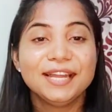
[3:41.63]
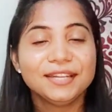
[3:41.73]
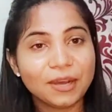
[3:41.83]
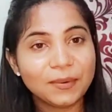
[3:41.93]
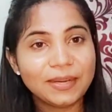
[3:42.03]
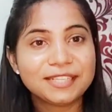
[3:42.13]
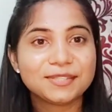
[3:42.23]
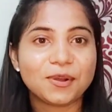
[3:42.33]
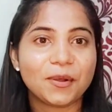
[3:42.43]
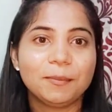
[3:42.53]
Now let's
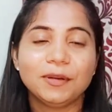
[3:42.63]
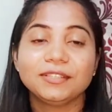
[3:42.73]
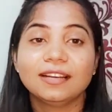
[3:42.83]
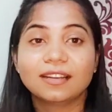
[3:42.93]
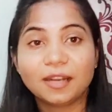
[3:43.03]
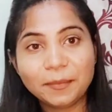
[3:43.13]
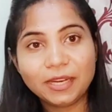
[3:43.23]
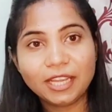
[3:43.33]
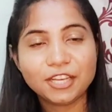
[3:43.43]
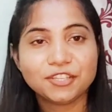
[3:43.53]
talk about the
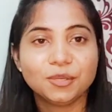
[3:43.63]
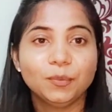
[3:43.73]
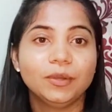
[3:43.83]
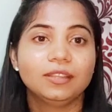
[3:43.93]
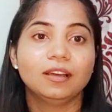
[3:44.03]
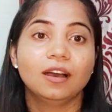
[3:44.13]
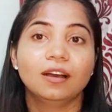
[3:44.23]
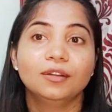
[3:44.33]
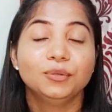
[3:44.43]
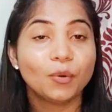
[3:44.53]
communication with
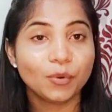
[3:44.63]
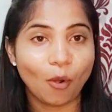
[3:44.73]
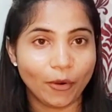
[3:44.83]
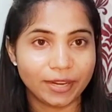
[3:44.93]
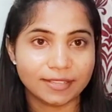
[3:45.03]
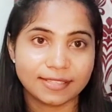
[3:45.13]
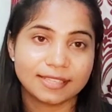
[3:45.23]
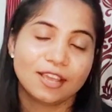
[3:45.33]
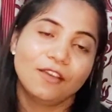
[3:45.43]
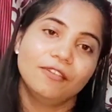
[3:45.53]
a known audience.
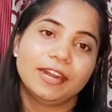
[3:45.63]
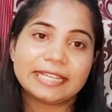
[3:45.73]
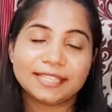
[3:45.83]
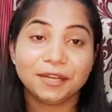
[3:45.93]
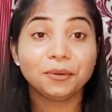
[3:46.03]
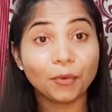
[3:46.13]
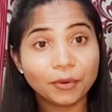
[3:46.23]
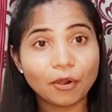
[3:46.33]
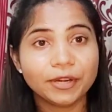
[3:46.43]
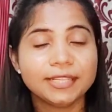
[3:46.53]
When I say
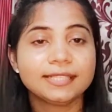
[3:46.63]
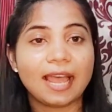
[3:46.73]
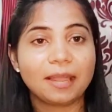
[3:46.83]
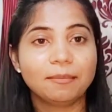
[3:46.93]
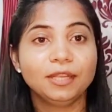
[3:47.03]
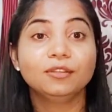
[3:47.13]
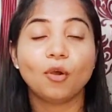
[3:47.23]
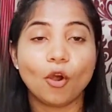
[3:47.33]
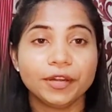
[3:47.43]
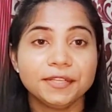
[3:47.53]
known audience, I mean the
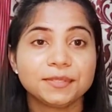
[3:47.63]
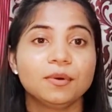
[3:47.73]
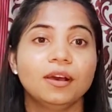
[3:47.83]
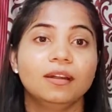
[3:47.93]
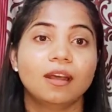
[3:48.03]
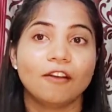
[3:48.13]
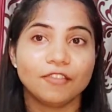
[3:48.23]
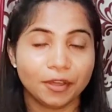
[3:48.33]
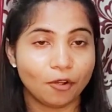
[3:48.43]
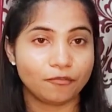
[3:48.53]
audience who are
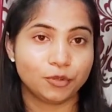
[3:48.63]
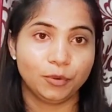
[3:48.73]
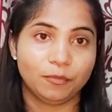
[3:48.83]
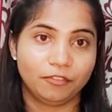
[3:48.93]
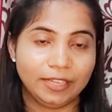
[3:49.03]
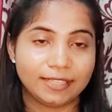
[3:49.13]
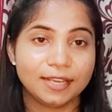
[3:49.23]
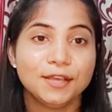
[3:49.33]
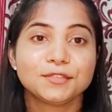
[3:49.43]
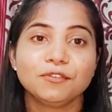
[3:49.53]
aware of your field.
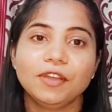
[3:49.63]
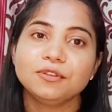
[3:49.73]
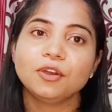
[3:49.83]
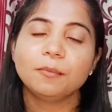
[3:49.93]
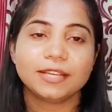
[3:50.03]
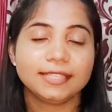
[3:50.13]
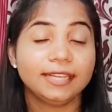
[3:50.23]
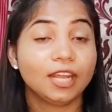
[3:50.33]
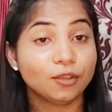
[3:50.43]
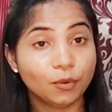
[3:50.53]
So when you are
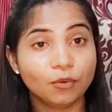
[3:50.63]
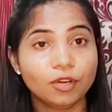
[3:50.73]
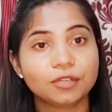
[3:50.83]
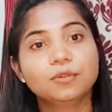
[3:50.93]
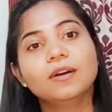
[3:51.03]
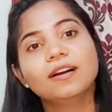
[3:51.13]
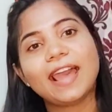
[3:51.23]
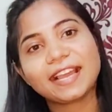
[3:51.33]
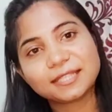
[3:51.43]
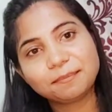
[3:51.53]
presenting your work to
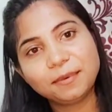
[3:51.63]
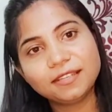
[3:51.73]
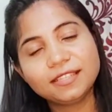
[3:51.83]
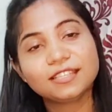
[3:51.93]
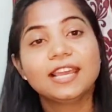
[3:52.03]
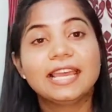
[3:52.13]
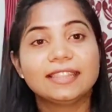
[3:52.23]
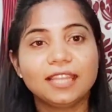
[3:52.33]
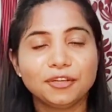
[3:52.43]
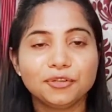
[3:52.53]
experts,
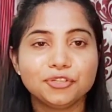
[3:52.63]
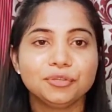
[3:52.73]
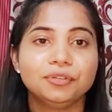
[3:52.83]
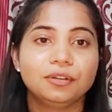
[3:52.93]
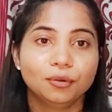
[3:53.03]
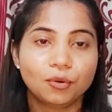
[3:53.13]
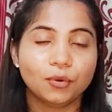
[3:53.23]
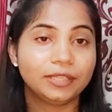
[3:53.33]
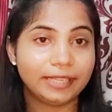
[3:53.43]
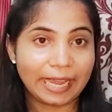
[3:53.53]
then you should go